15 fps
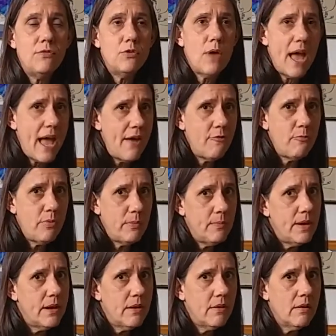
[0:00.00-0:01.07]
And if you
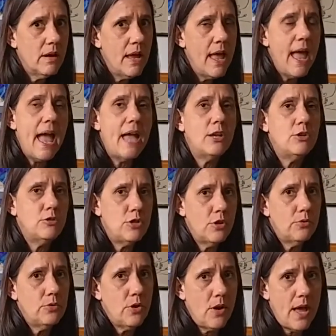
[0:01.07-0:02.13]
have Premiere
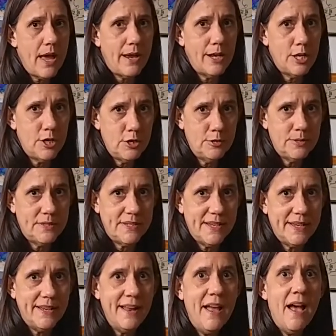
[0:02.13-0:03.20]
and you don't know how to
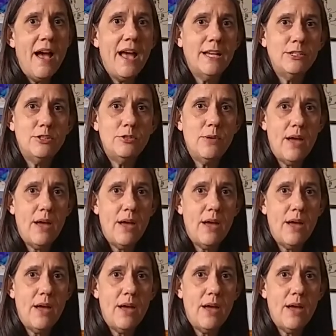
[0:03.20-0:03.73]
use it,